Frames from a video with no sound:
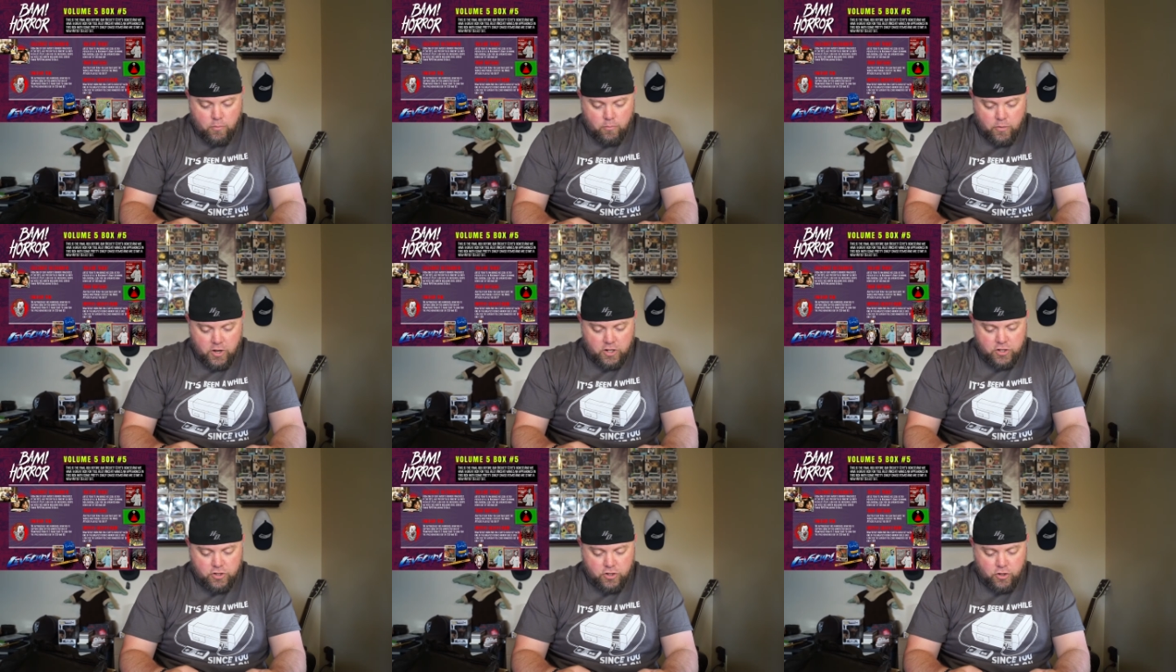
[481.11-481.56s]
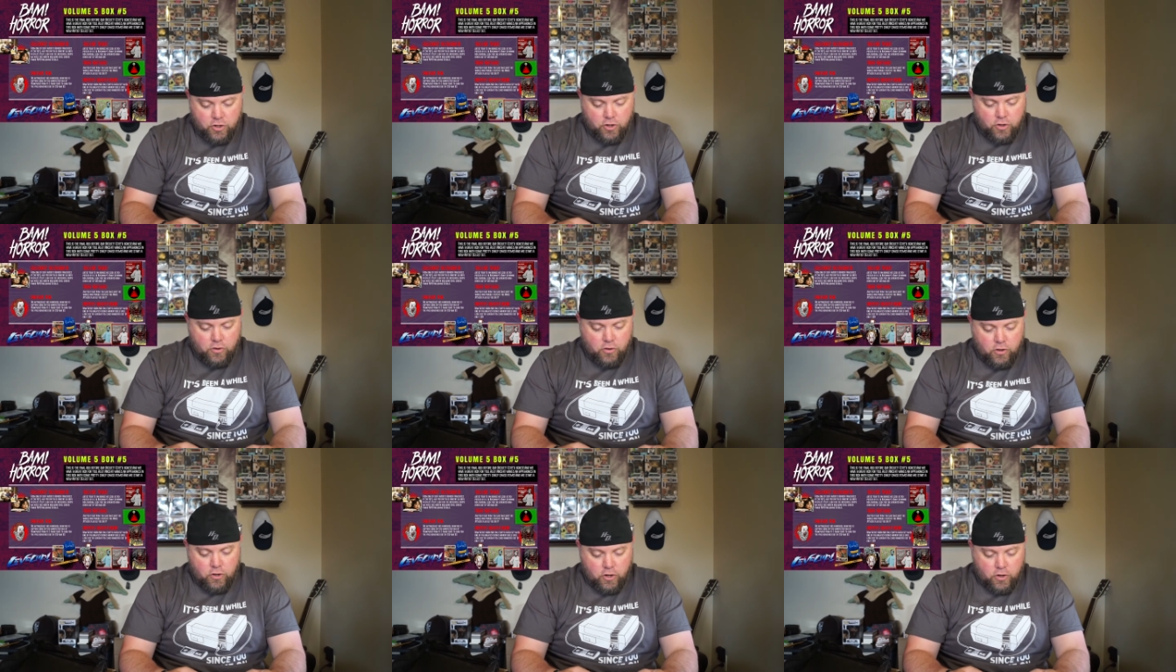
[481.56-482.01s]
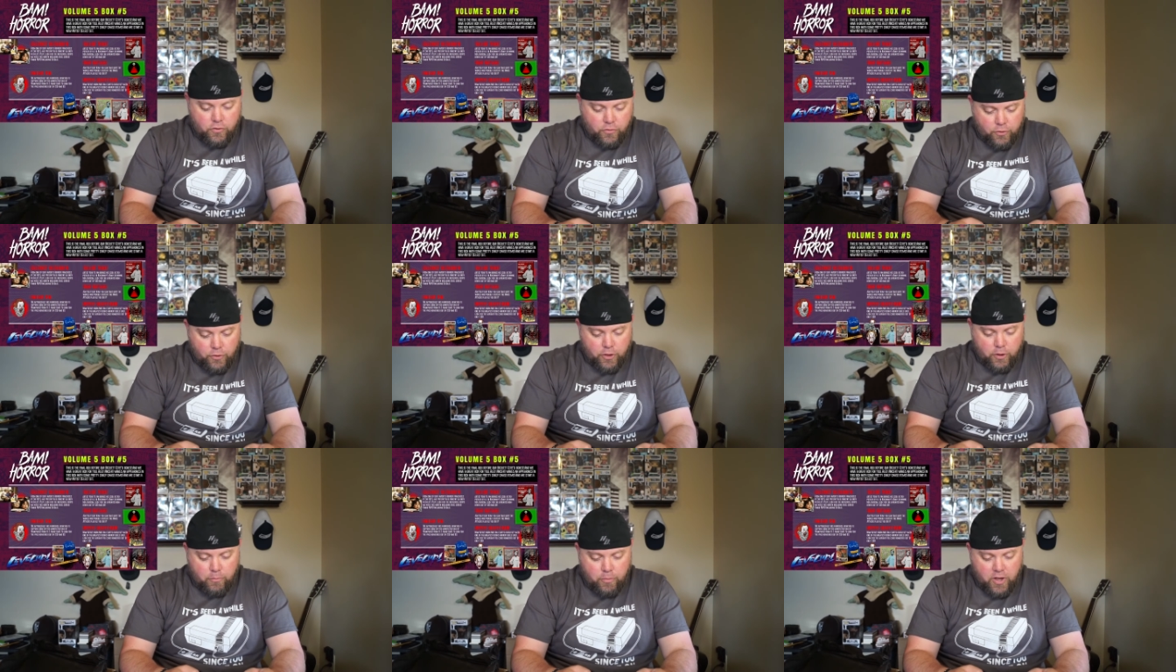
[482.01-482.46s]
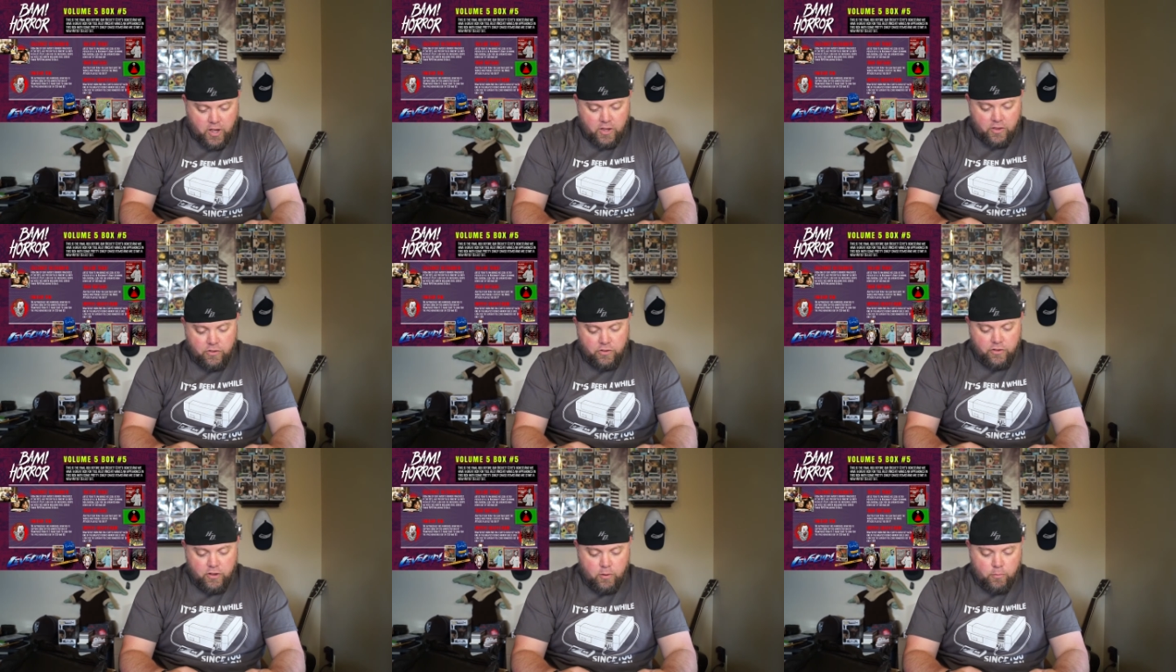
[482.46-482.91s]
Make sure you look for the
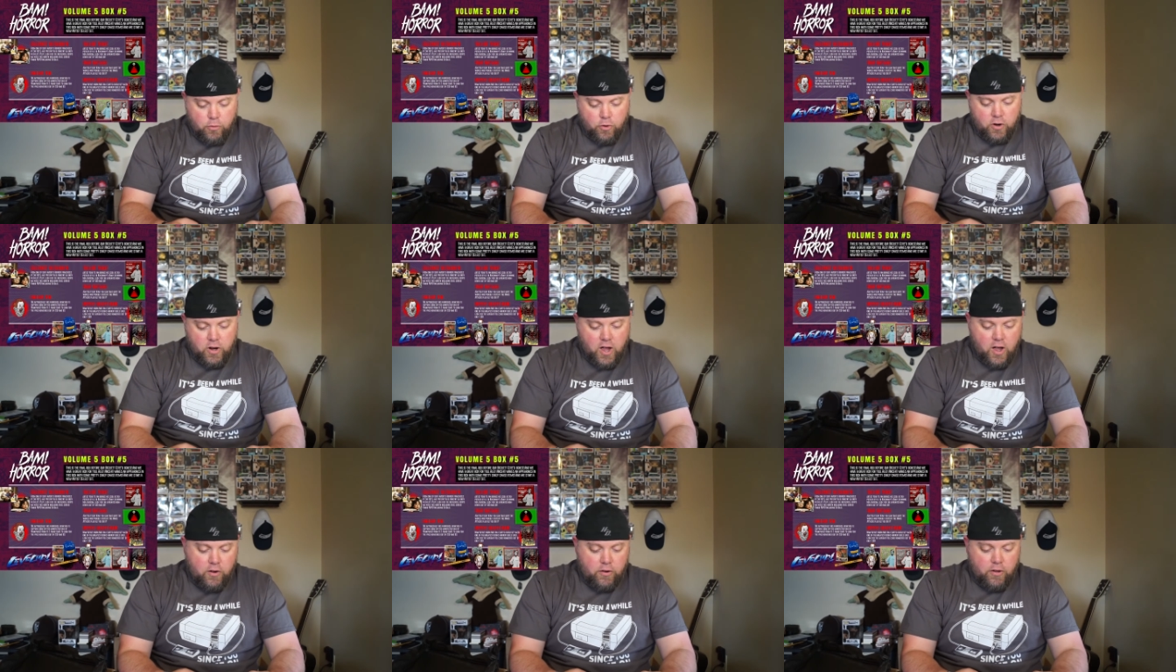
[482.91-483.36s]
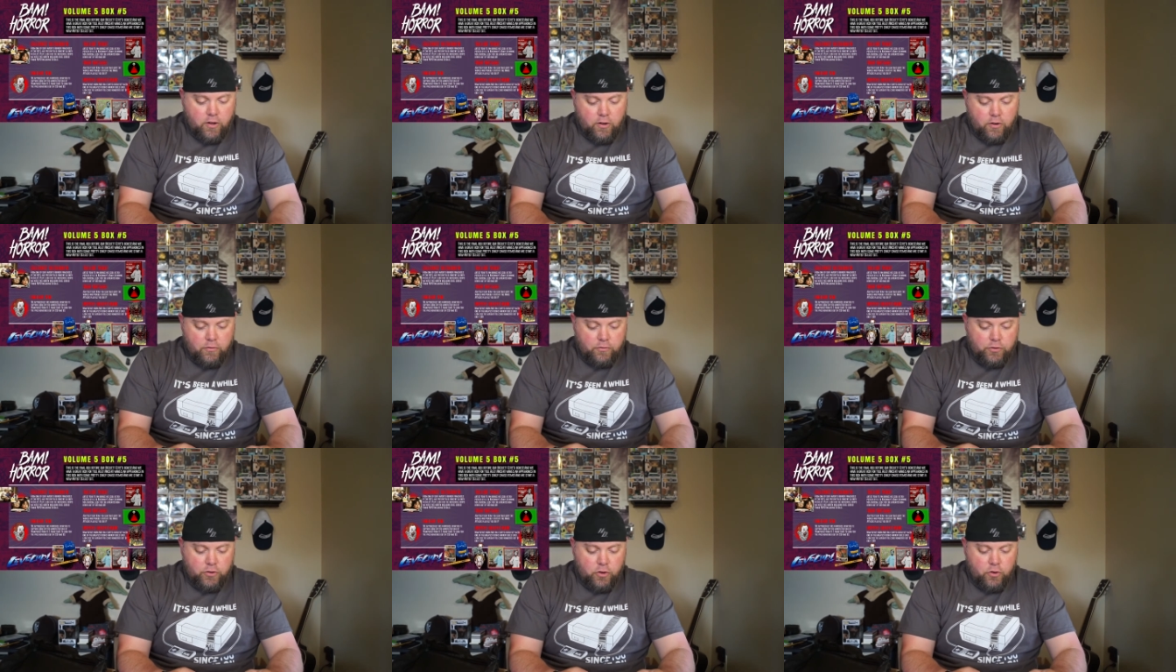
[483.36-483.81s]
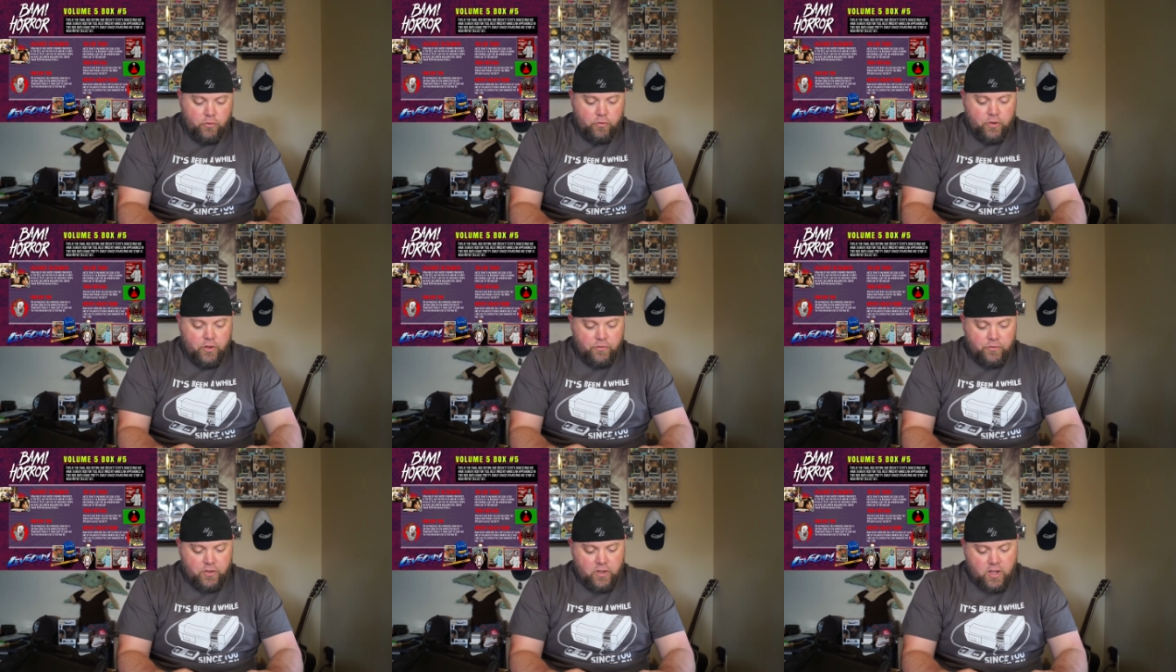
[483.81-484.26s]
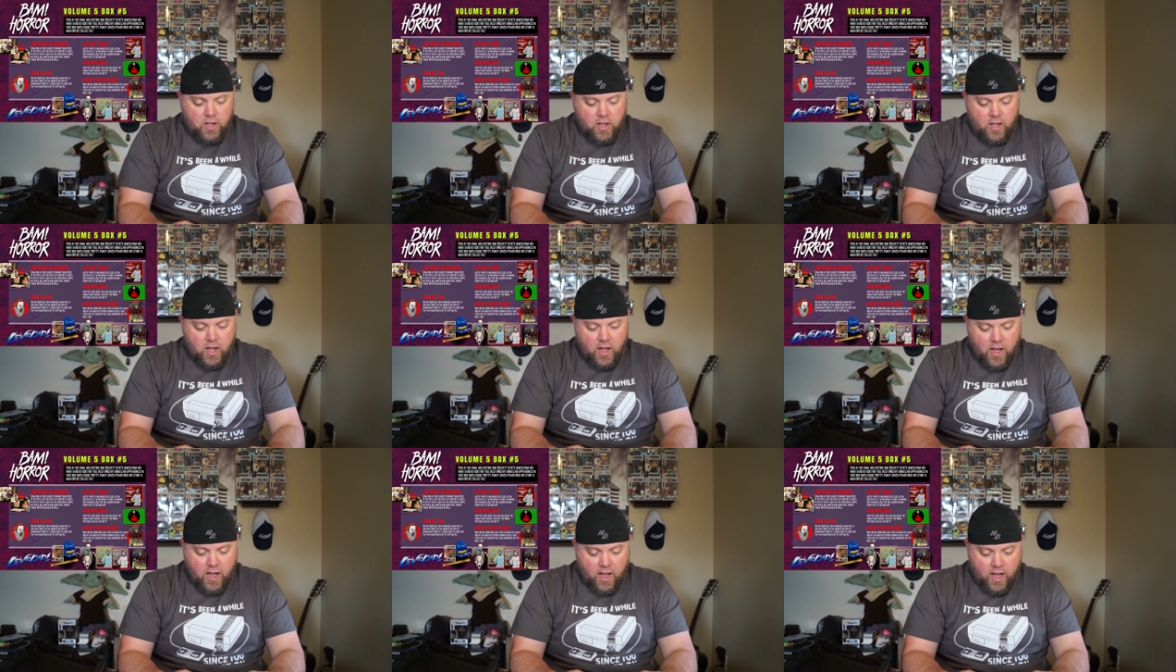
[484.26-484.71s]
pins numbered out of two
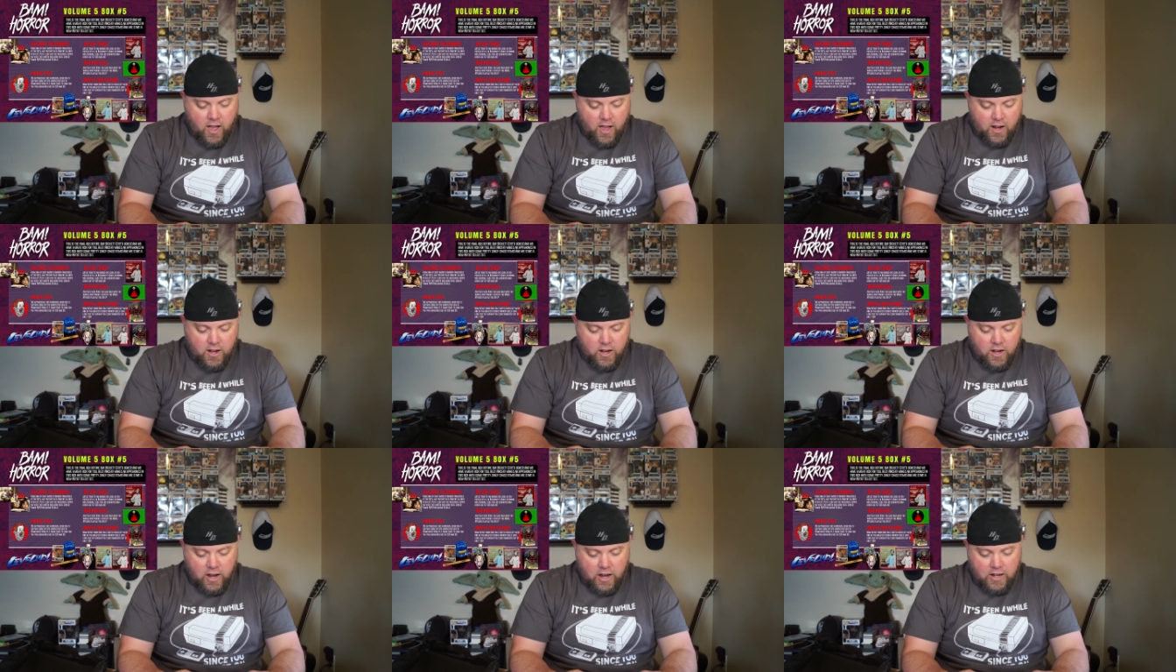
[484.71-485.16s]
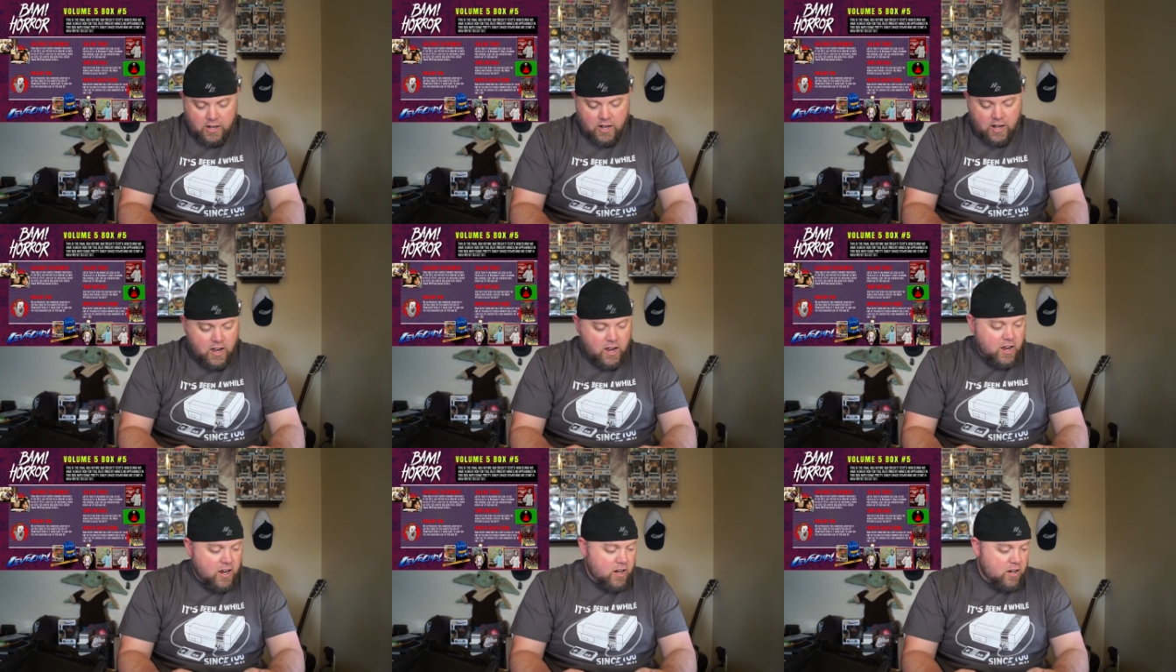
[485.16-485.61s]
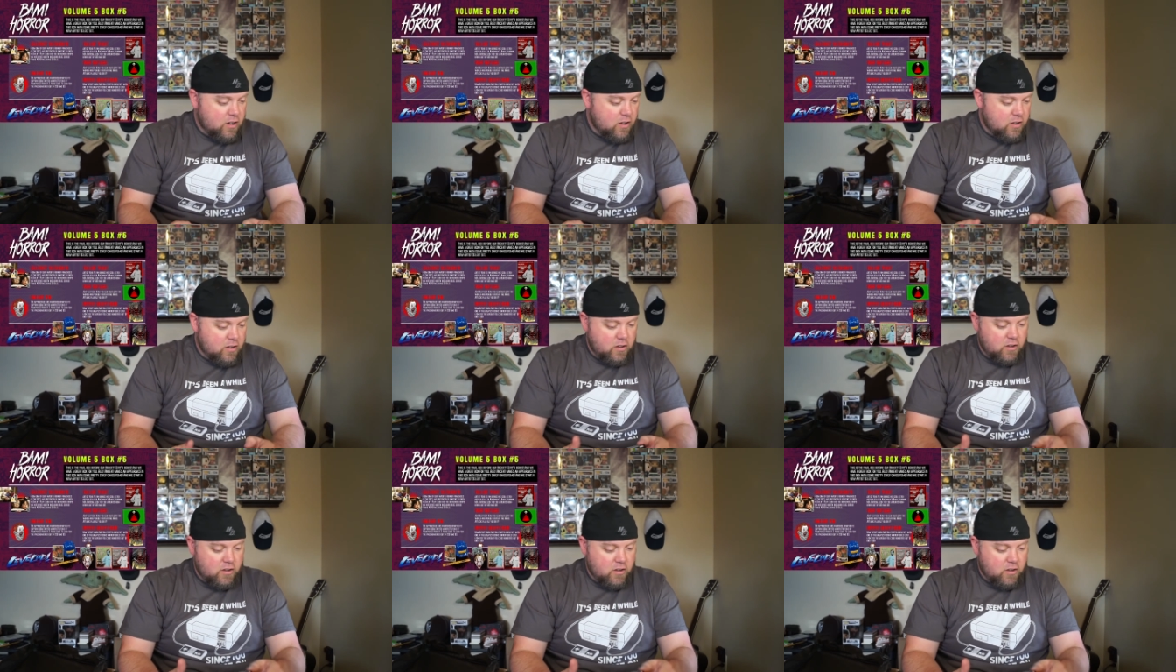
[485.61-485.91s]
fifty and ninety-nine.